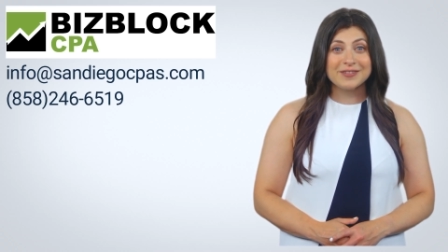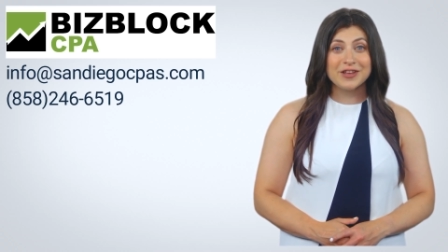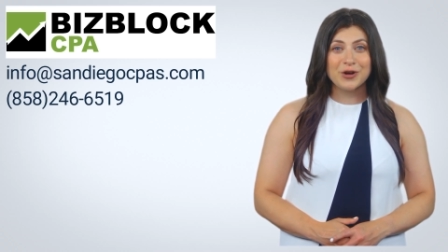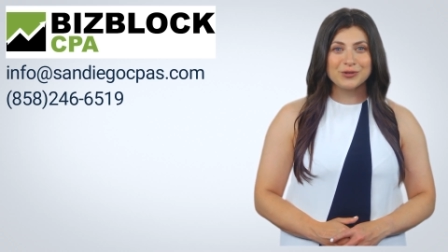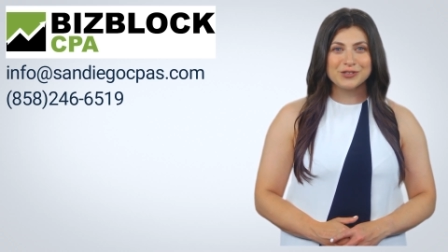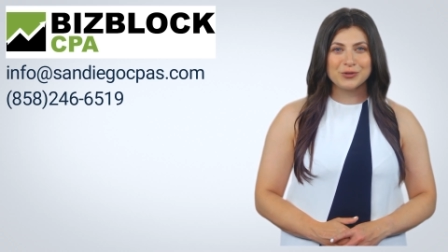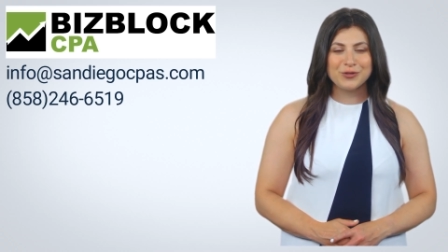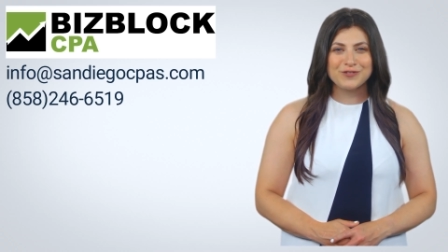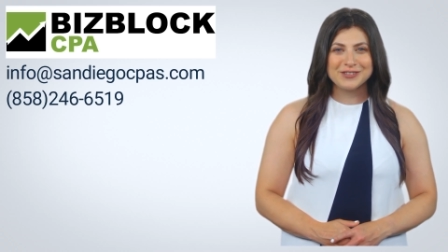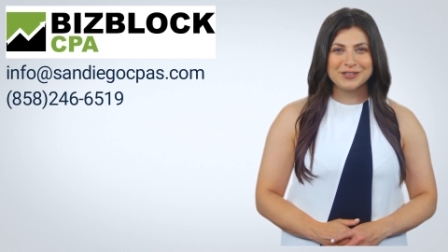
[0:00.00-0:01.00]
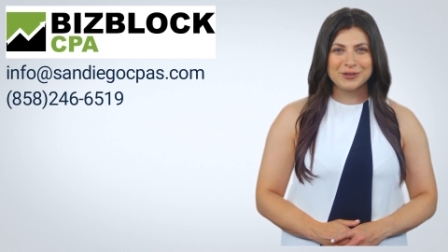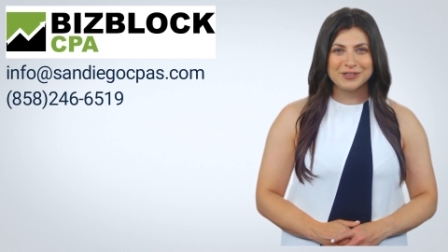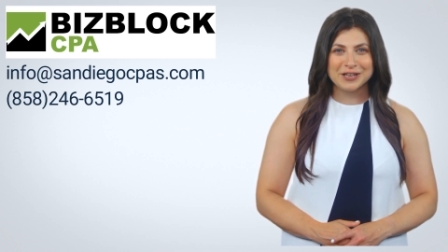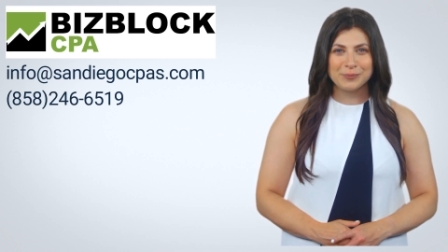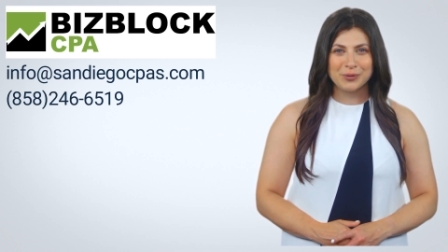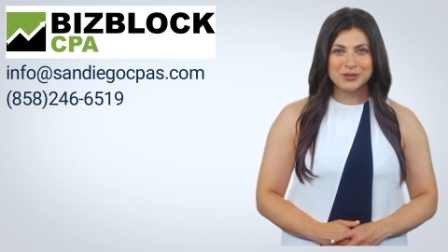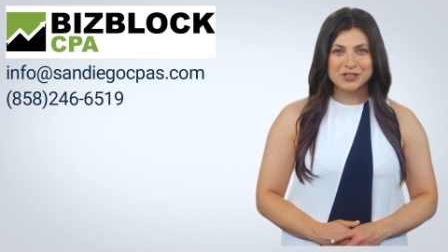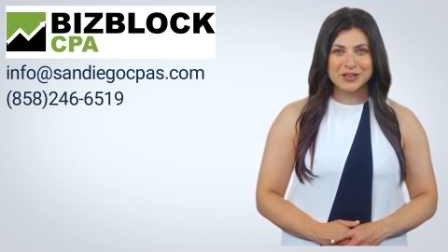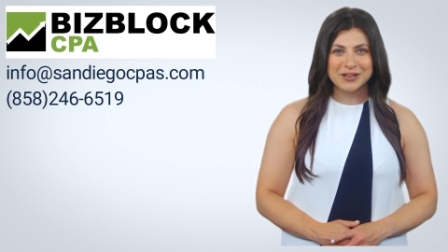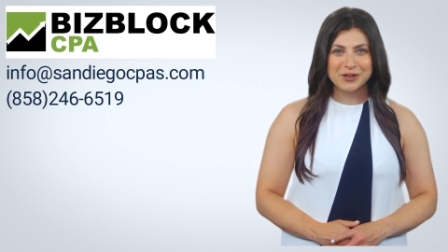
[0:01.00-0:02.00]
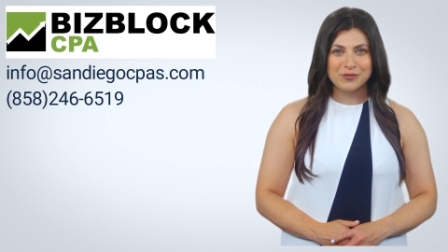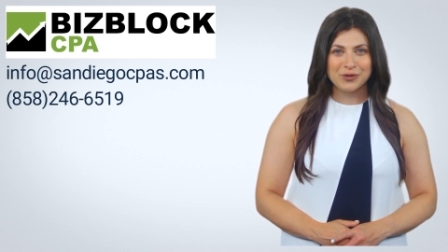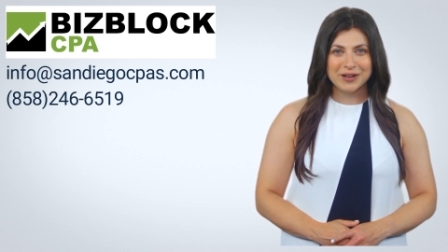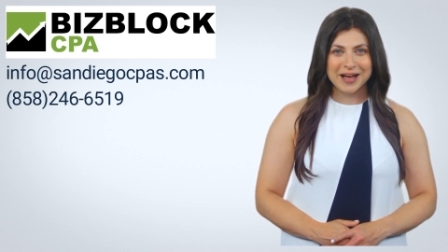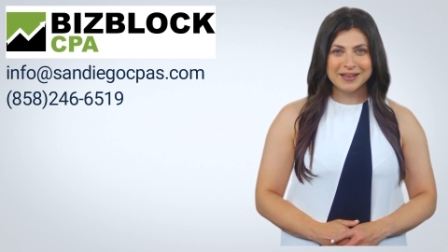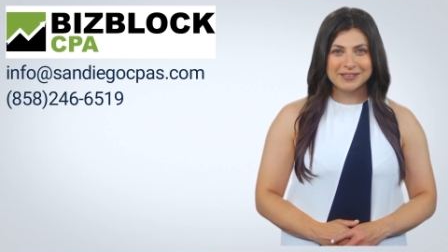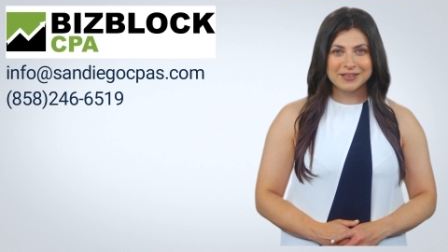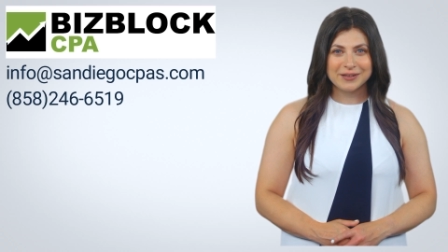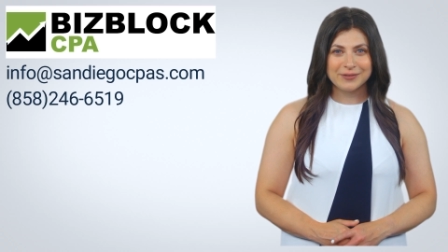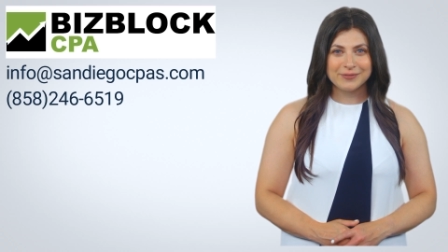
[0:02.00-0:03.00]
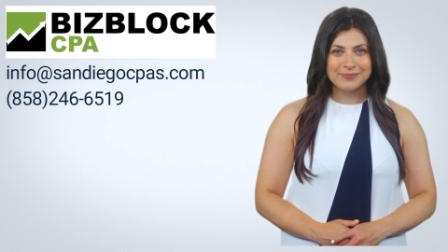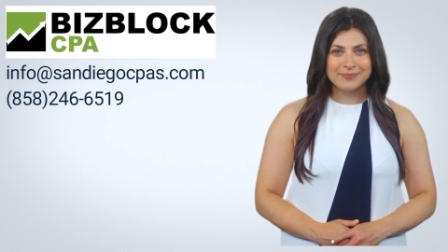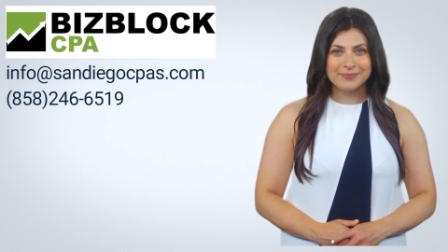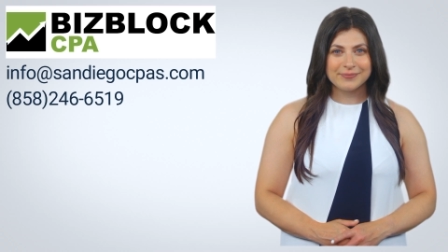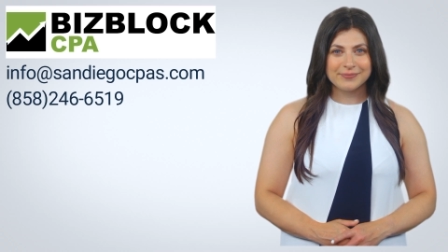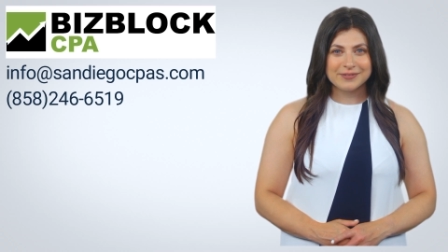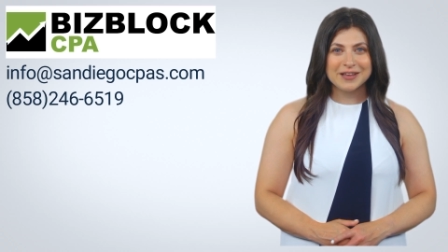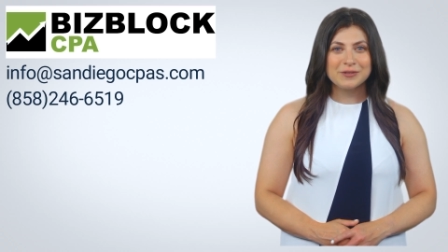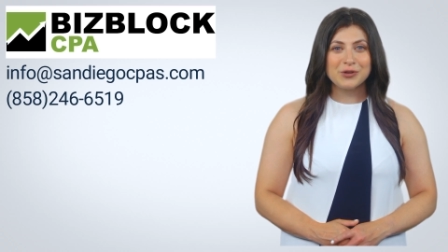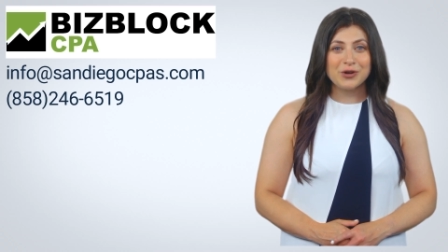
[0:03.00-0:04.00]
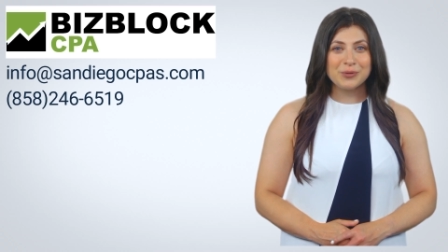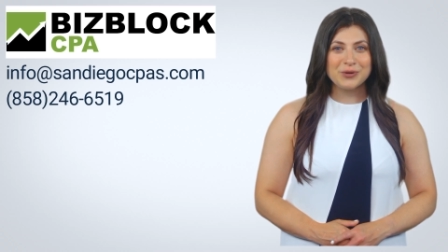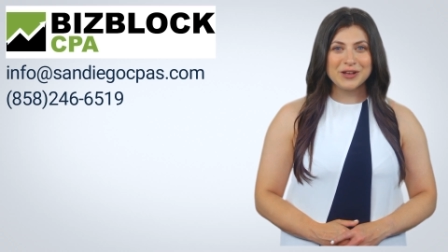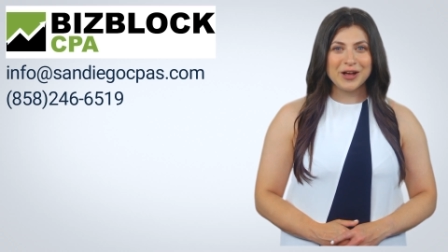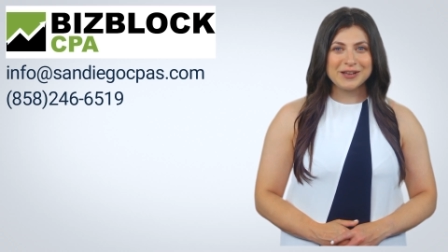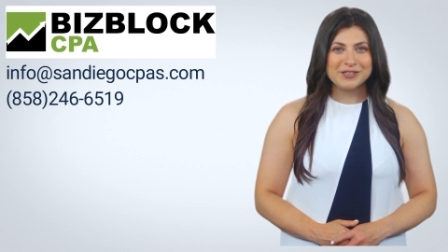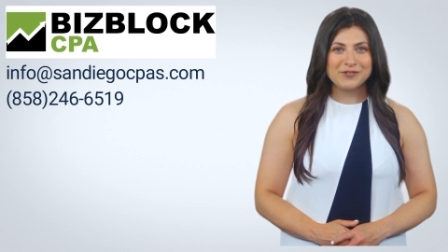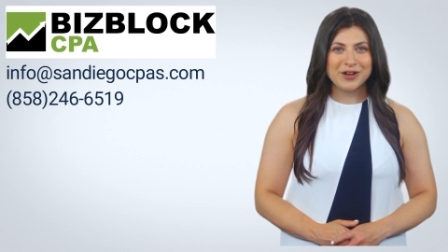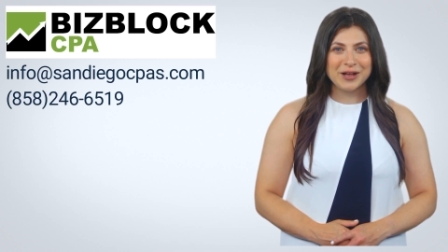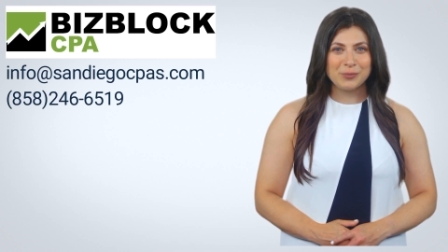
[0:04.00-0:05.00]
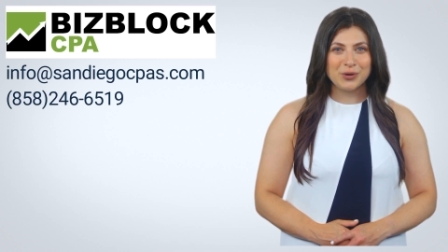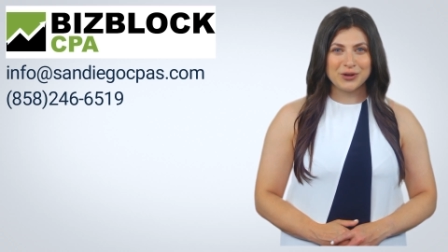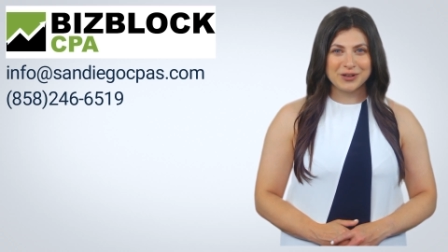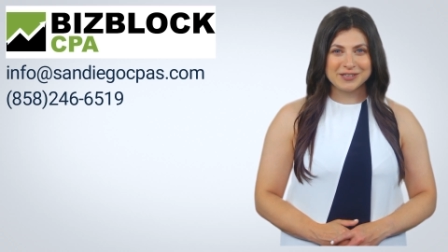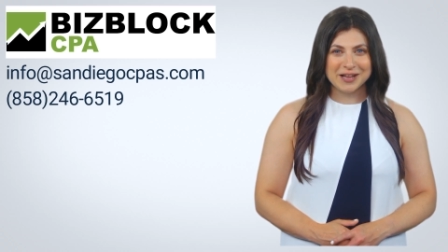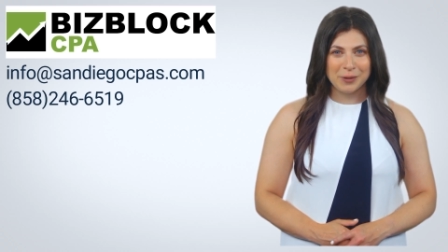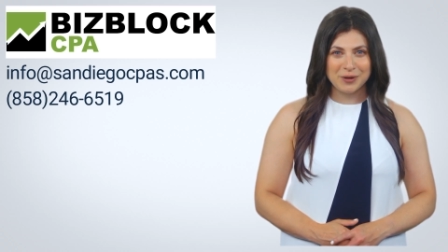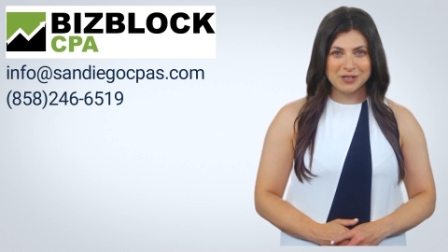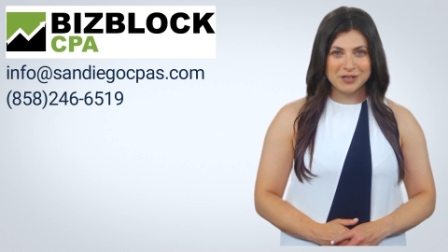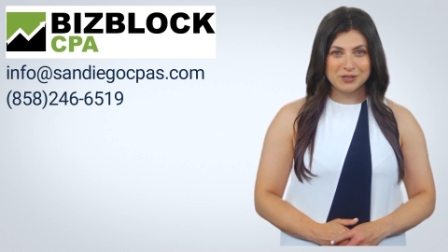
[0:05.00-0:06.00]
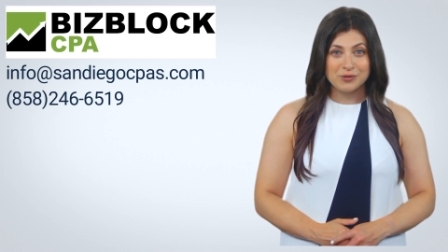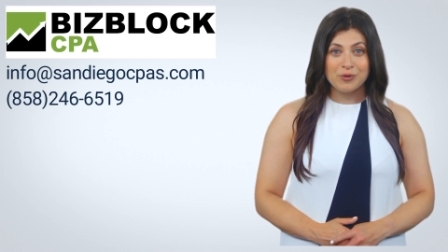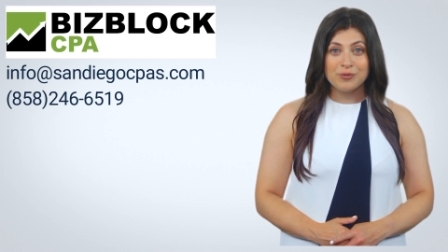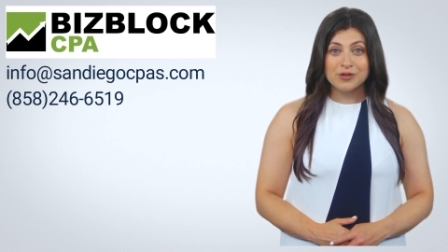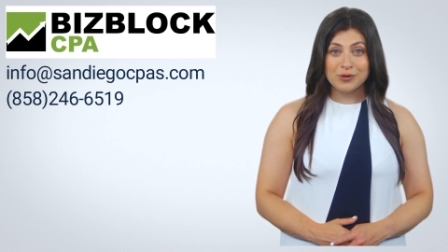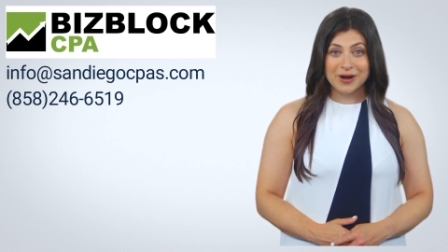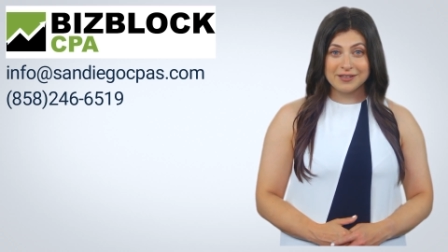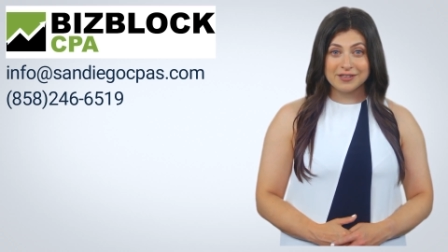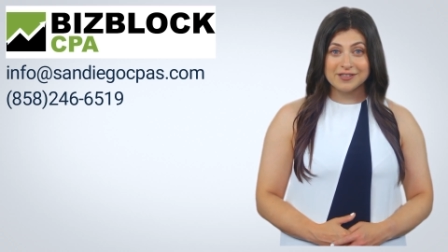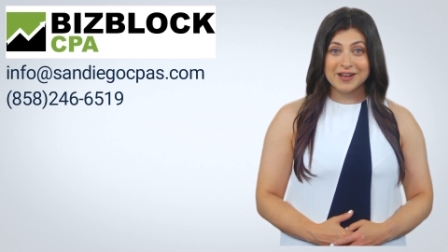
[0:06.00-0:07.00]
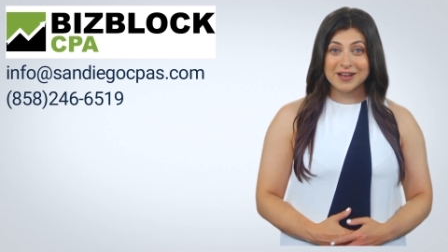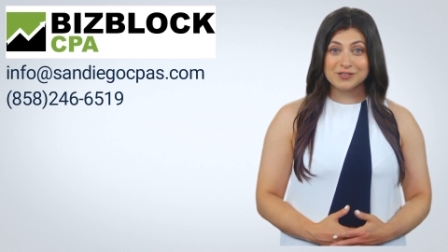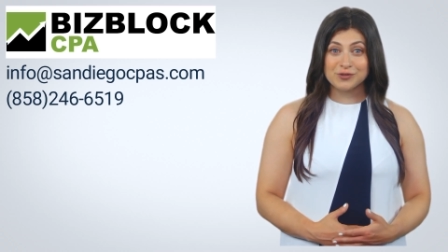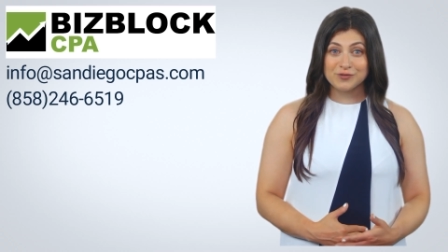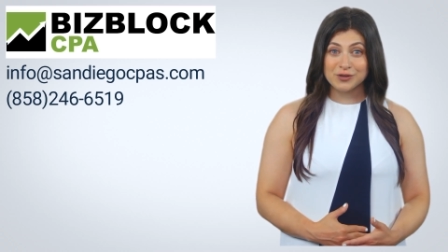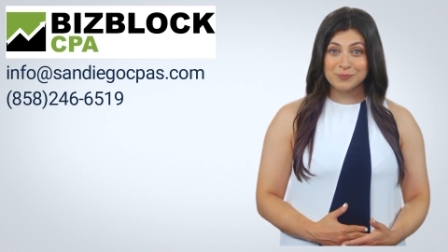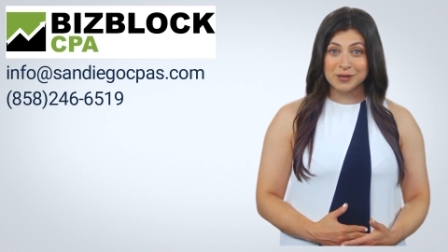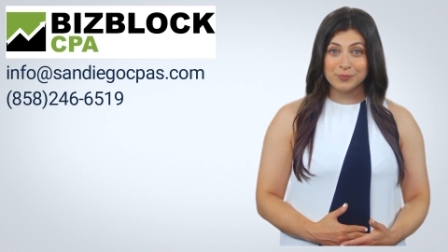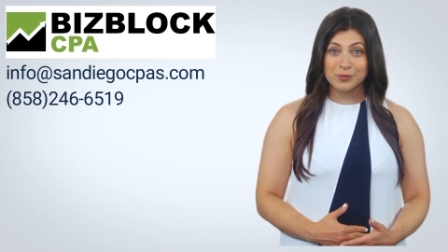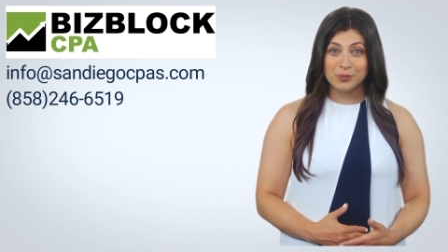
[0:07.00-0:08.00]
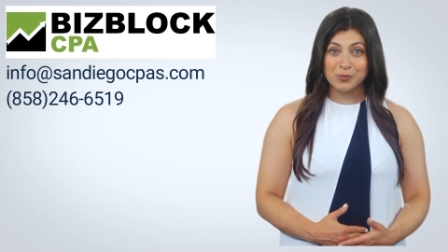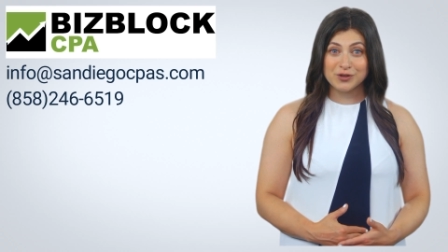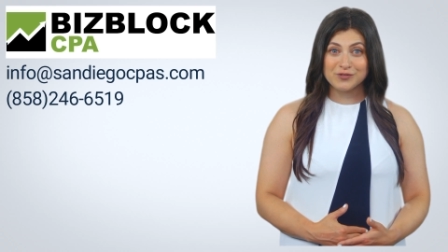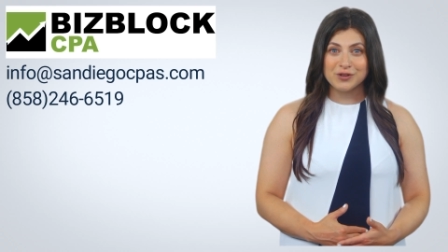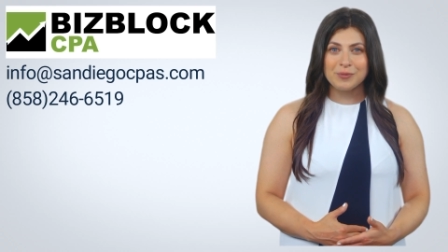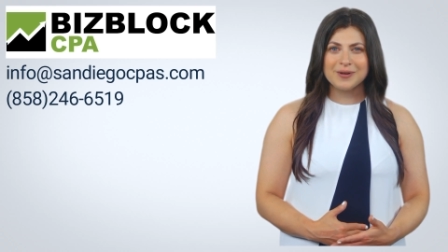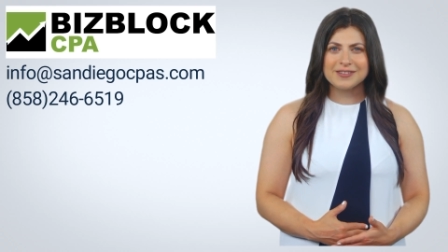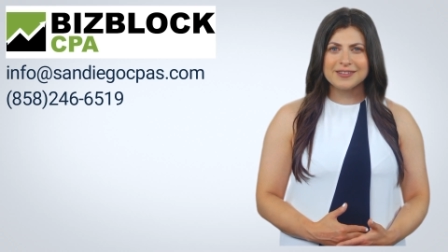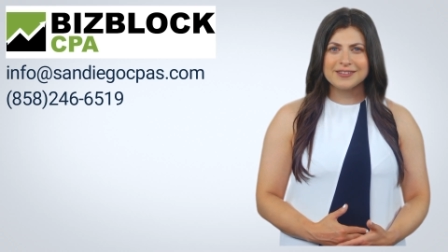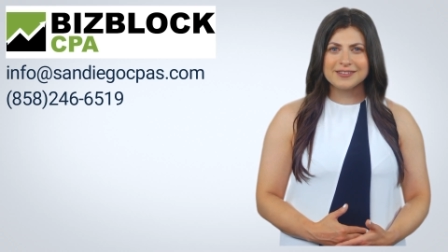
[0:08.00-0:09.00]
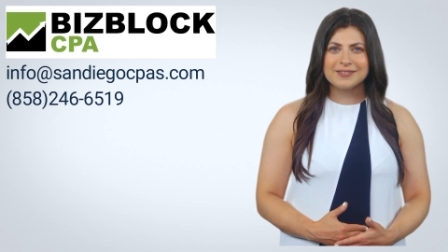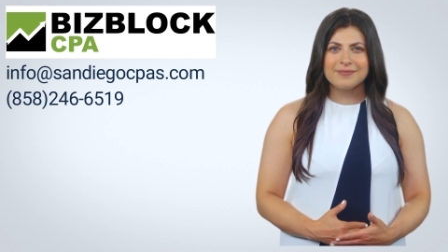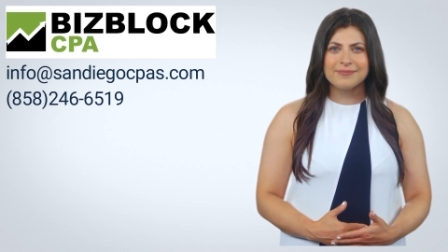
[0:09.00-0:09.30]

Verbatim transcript: It also will facilitate budgeting and forecasting. Incorrectly classifying workers How much control do you exercise over the people who work for your business?